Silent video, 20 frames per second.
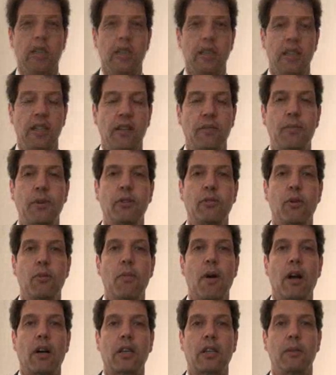There have been
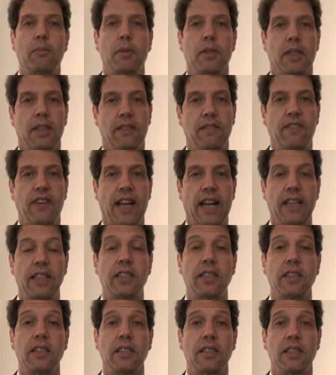remarkable
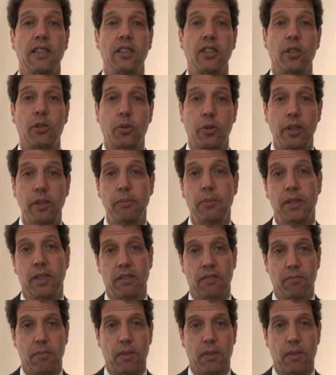advances in the treatment of